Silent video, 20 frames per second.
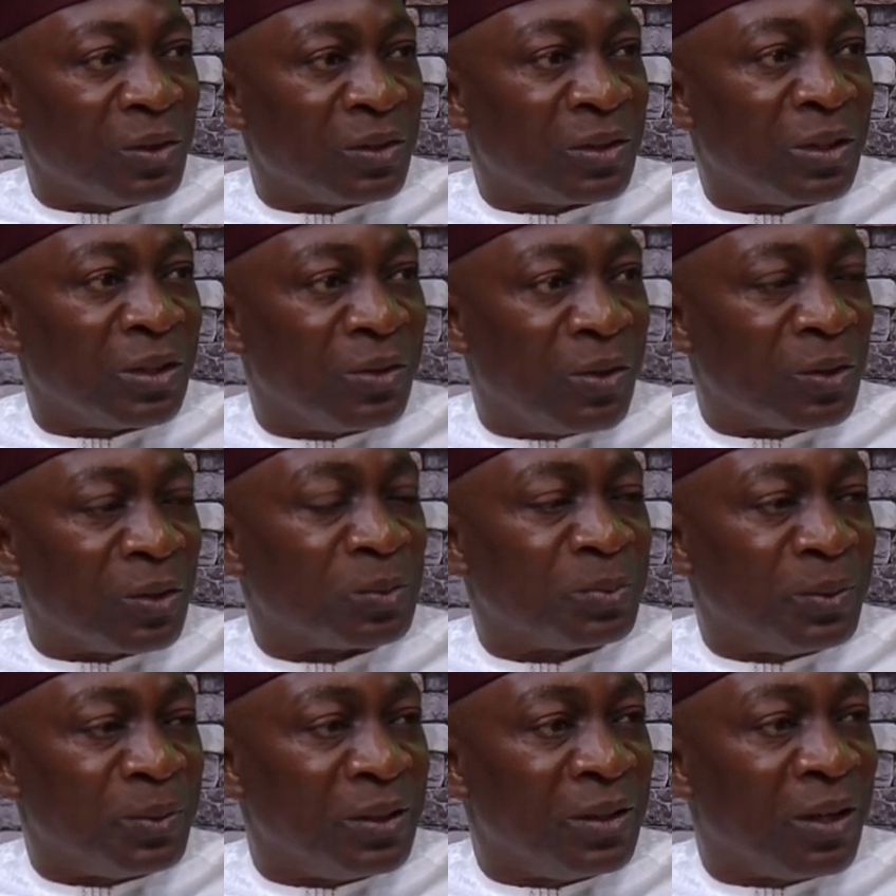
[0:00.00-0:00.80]
about
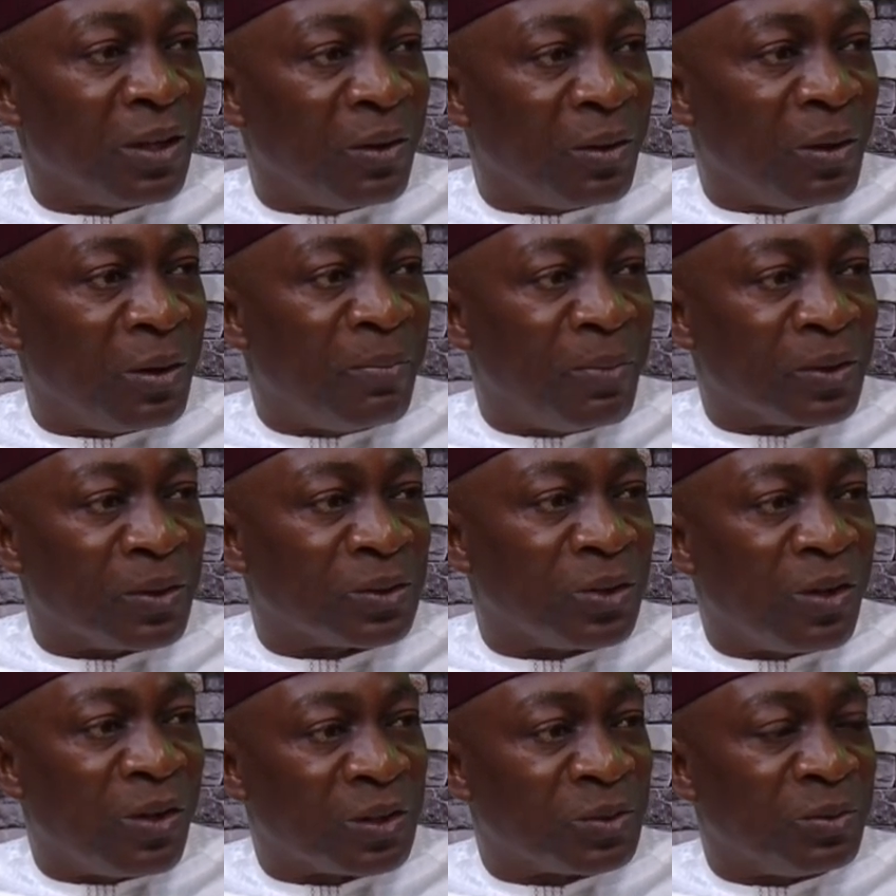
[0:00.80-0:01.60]
uh,
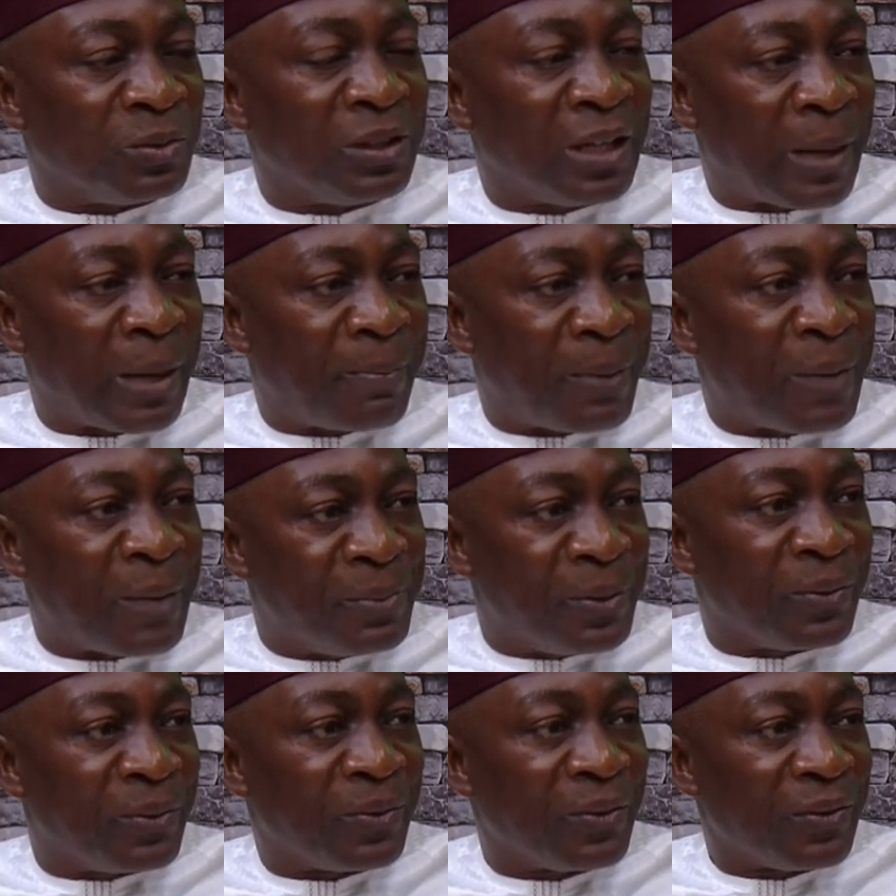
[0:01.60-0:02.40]
God's will uh,
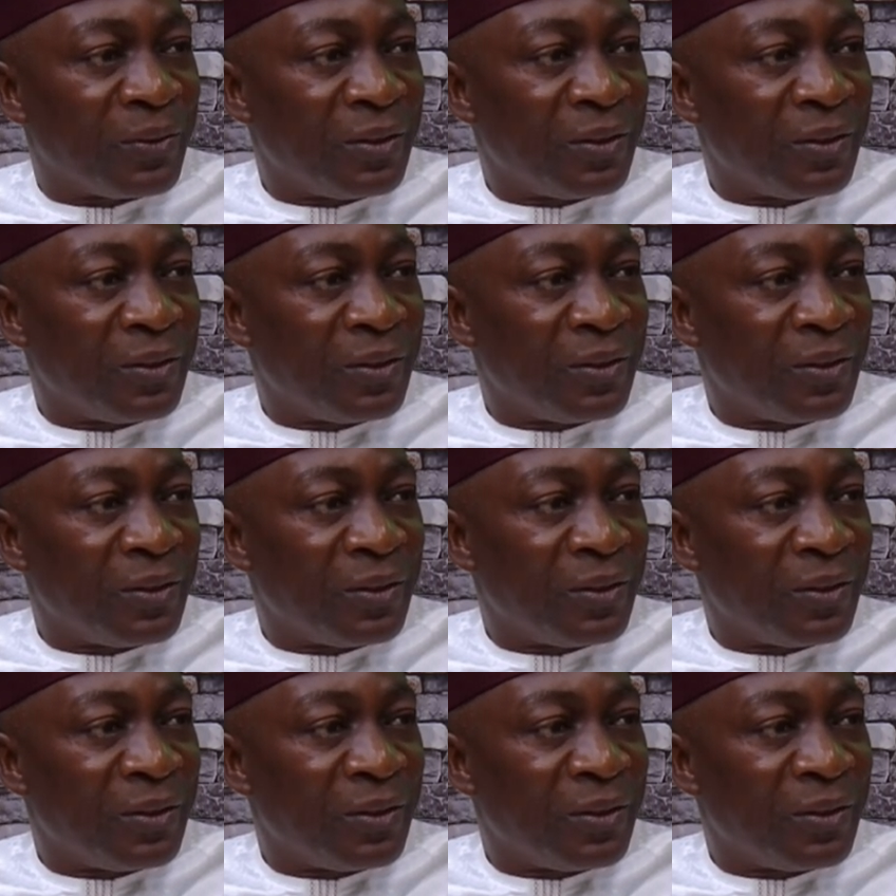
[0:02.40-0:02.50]
Akpabio,